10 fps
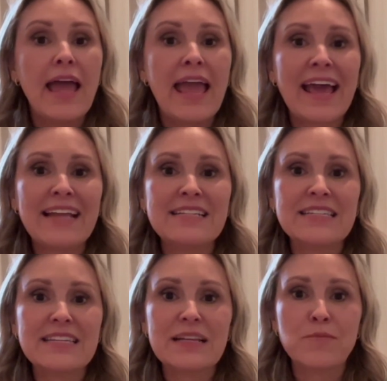And
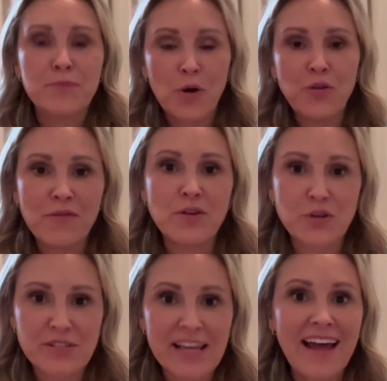both of those
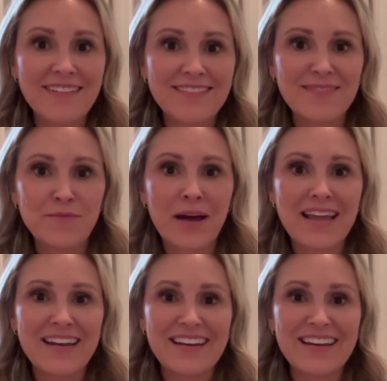are sad, but